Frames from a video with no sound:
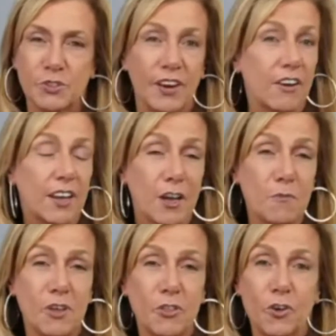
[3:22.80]
fairy
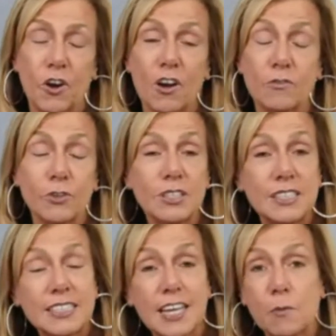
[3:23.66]
godmother of real
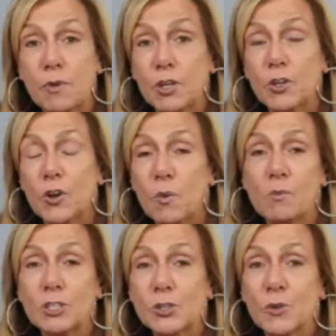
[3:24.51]
estate. But you know what
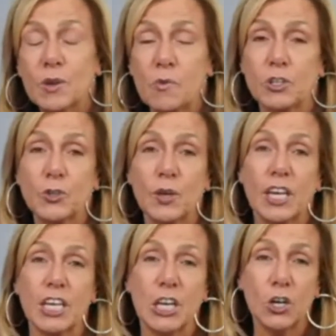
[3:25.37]
we're doing? We're doing a
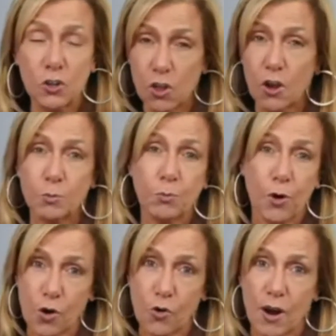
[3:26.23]
year-long
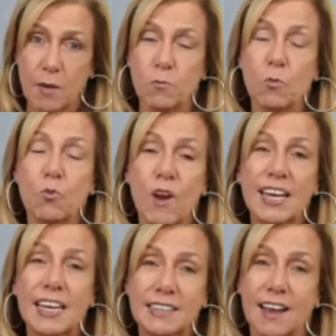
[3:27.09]
program
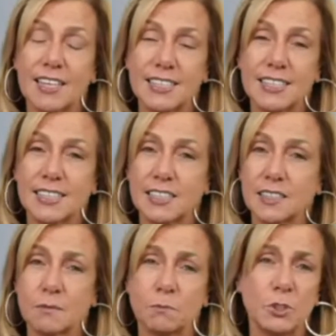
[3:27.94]
recognizing
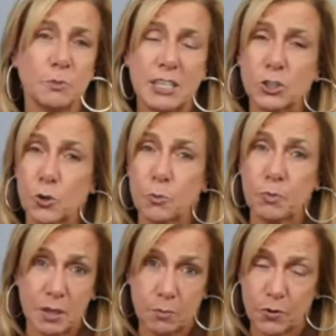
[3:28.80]
some special
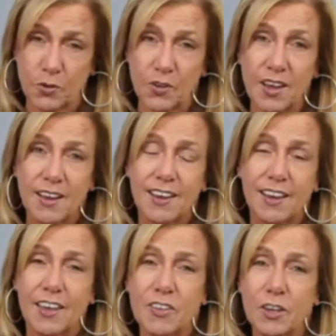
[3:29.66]
people in the